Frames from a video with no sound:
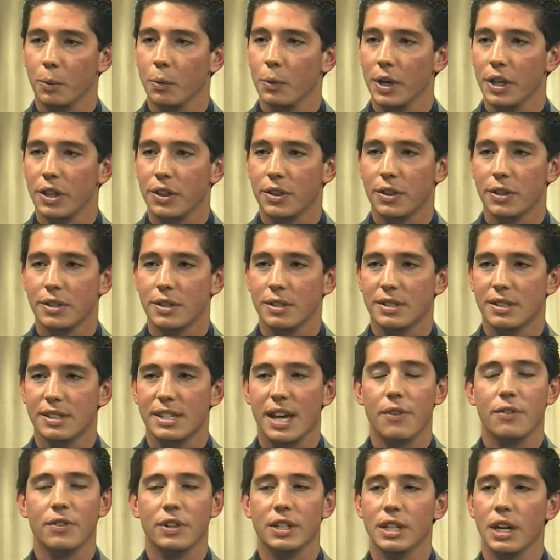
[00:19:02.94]
with
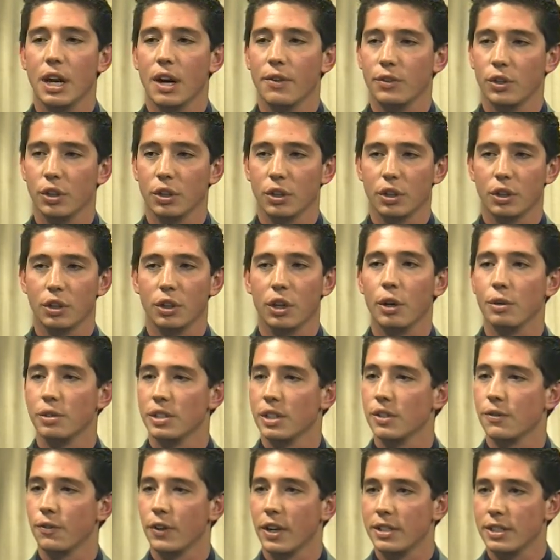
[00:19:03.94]
70 of your
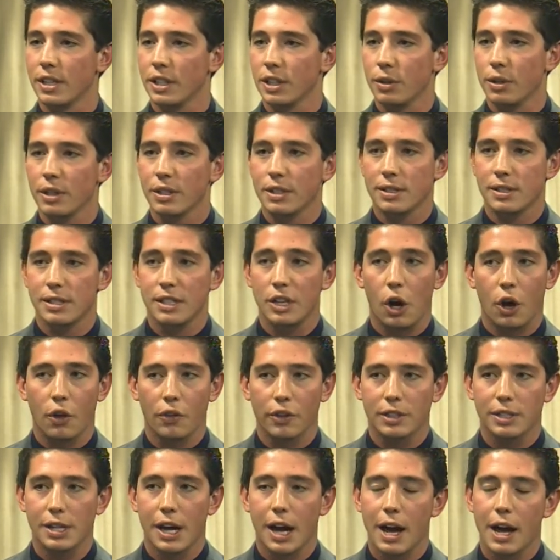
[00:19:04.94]
closest friends that you get to see all
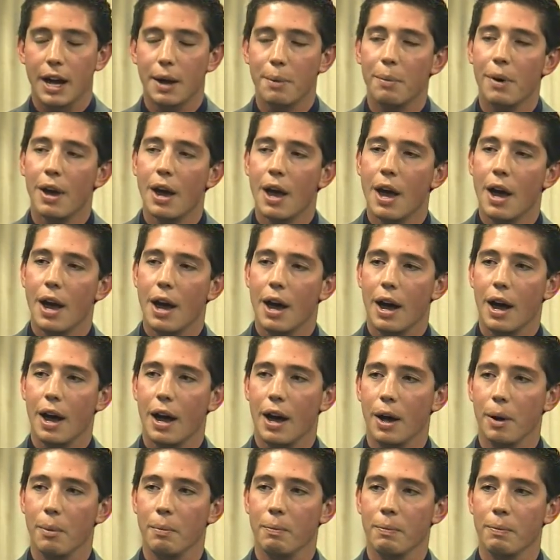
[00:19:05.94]
the time,
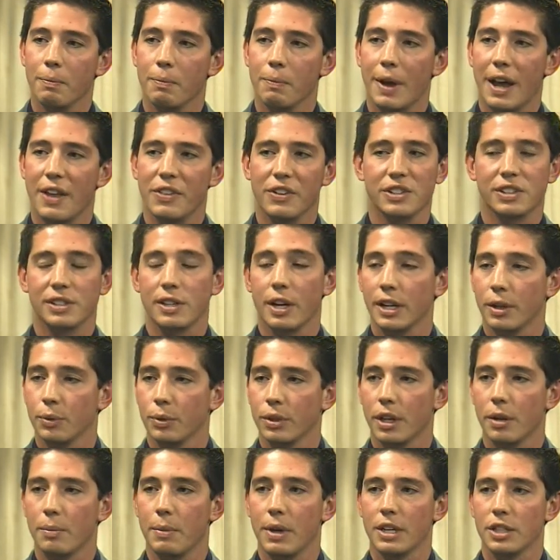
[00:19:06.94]
um, and then studying
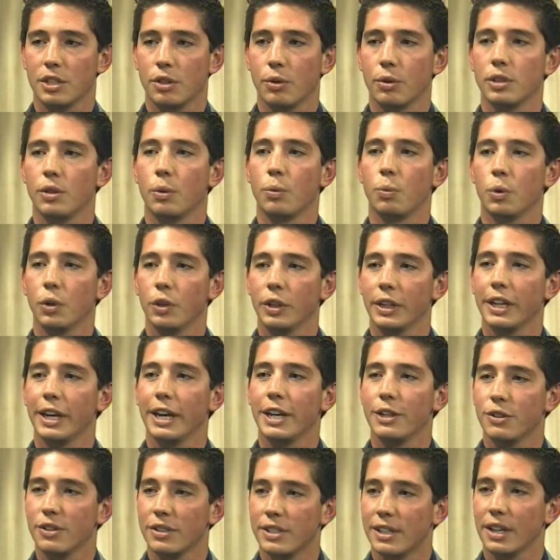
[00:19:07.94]
with them. And so it was a really
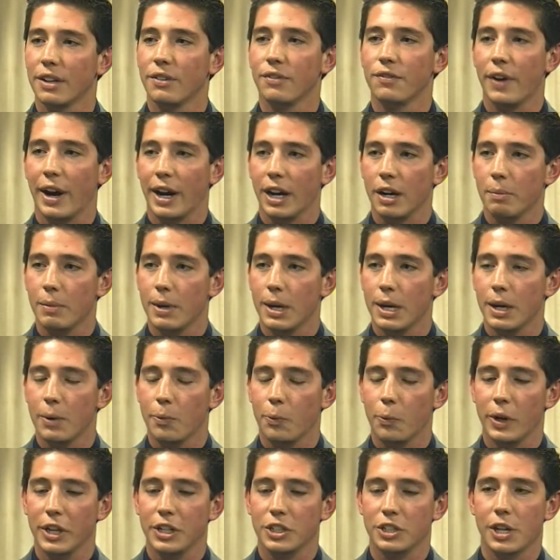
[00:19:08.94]
interesting environment,
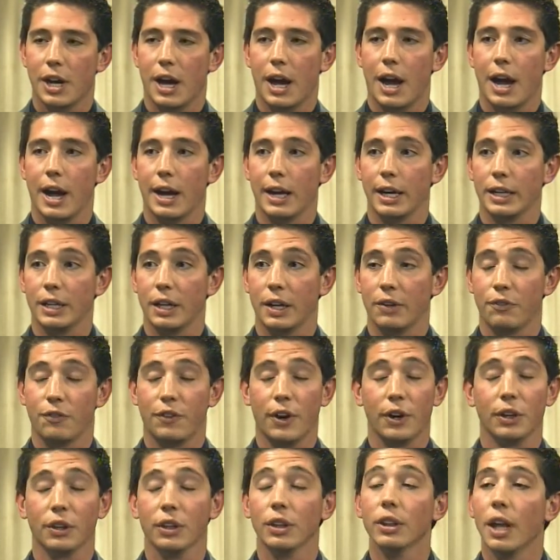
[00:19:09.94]
which I
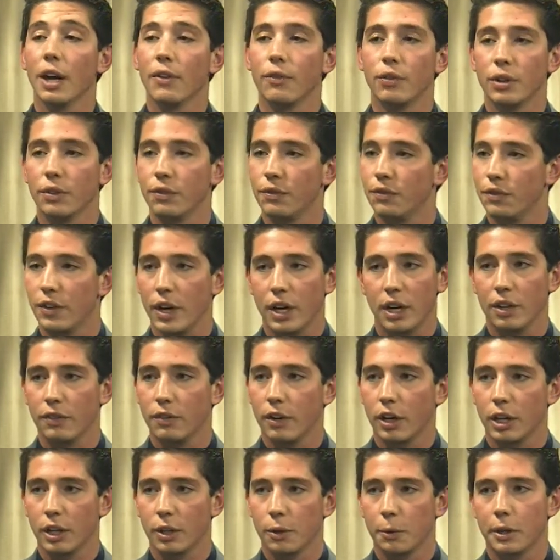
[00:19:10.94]
fell in love with very
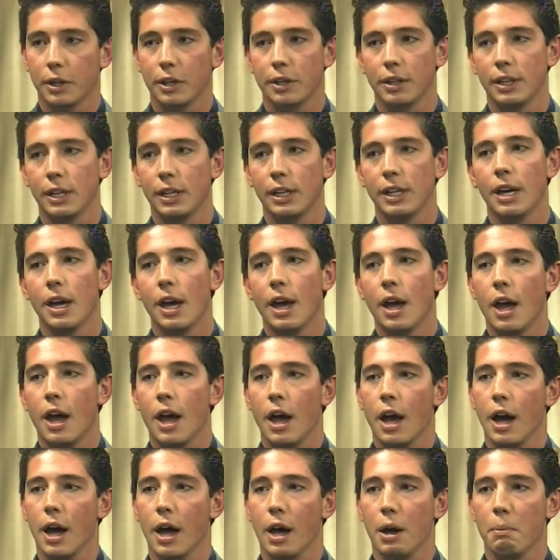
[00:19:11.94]
very quickly.
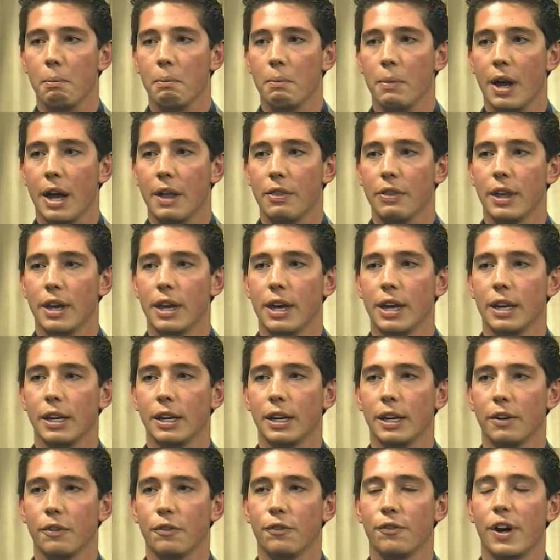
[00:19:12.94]
Um, and
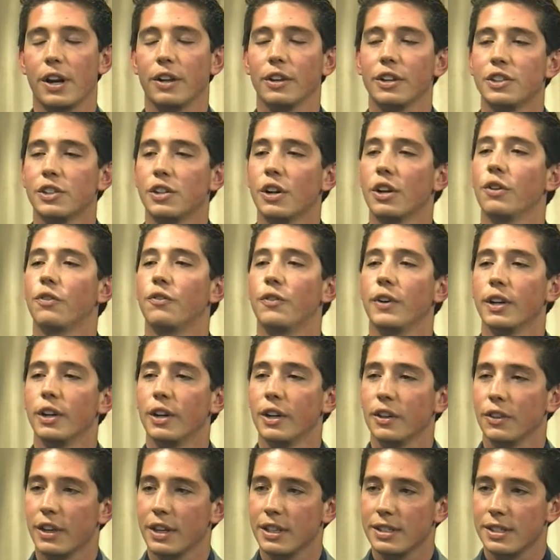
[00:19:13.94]
then finally started
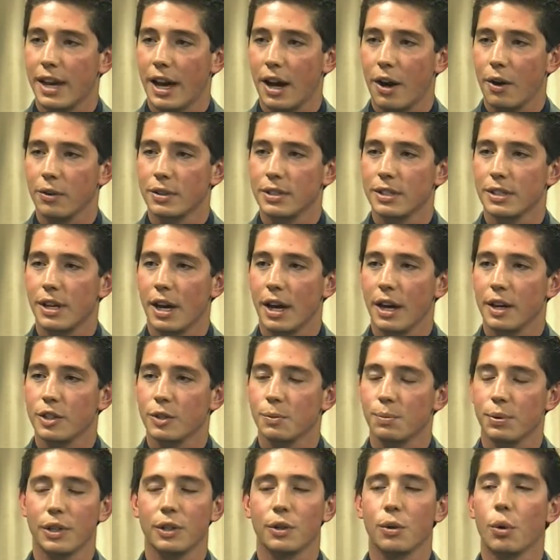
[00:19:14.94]
figuring things out uh,
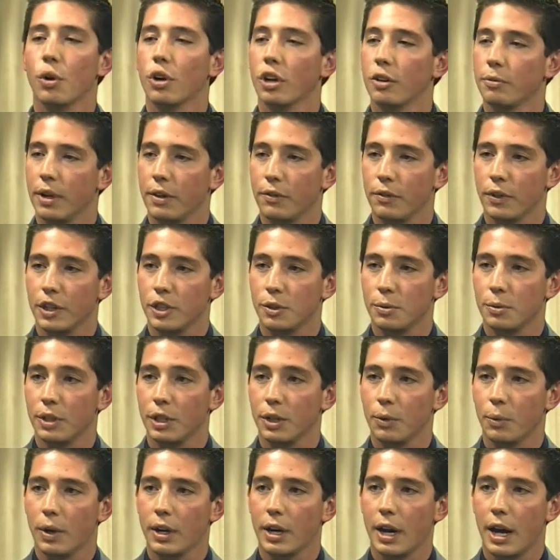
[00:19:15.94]
spring quarter of my freshman
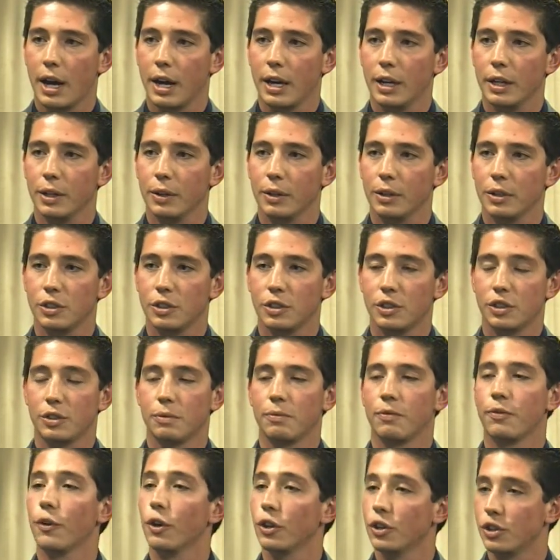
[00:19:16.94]
year when I
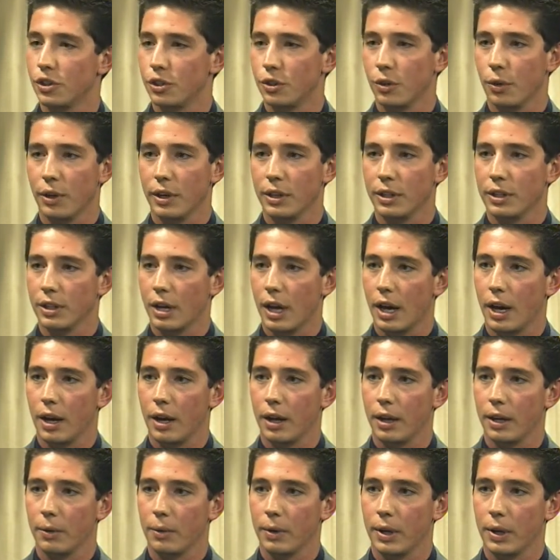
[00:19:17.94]
first joined
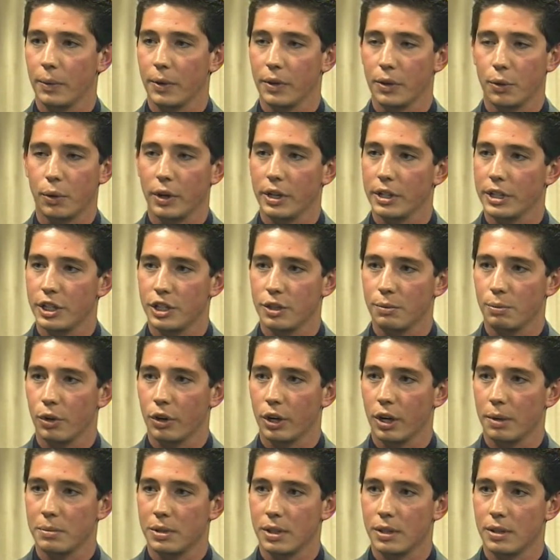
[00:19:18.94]
uh, with orientation
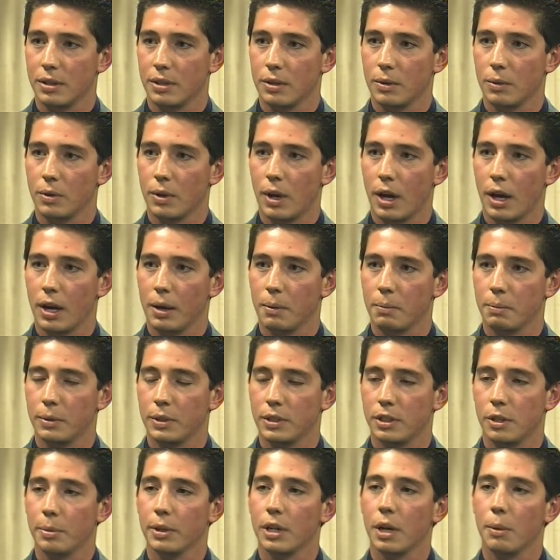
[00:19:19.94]
programs and uh,
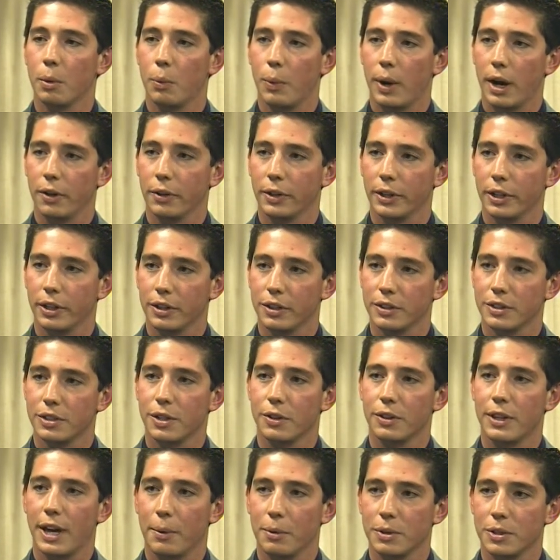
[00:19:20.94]
to become a WOW leader. And
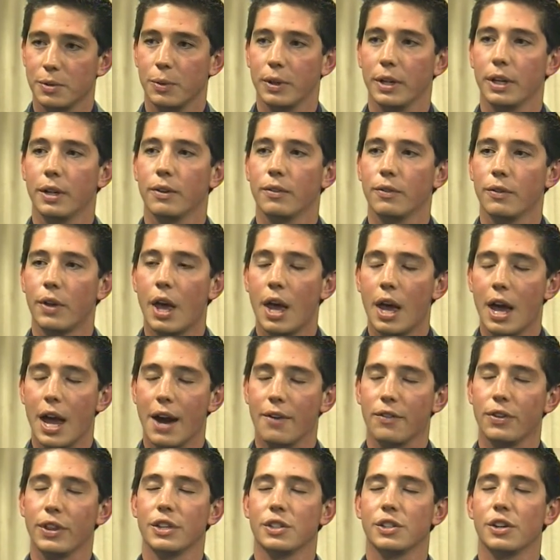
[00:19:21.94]
so that was when it,
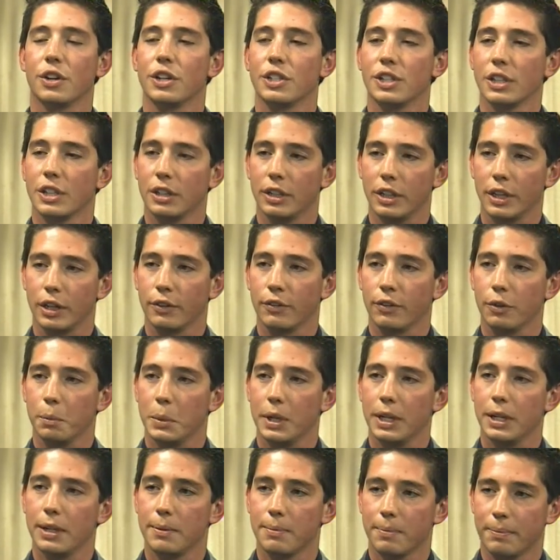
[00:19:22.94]
everything started to click for me.